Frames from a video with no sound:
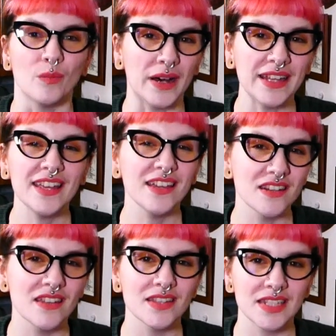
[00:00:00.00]
buying
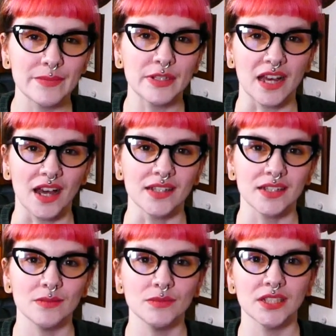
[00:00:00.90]
another similar
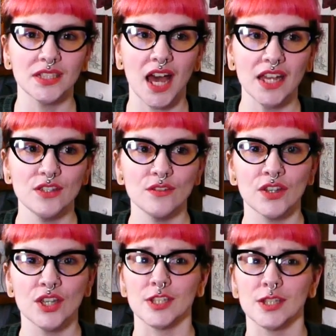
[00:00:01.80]
item can kind of
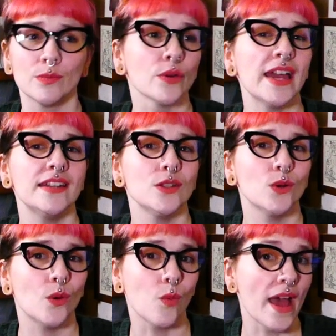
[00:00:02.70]
spread
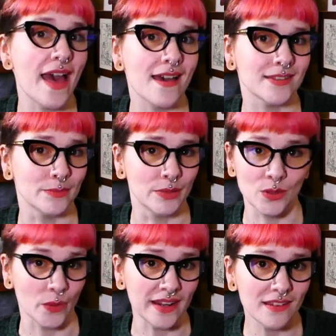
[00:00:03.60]
your wares
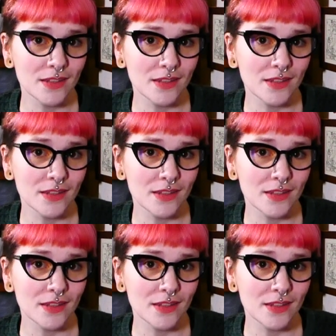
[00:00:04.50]
between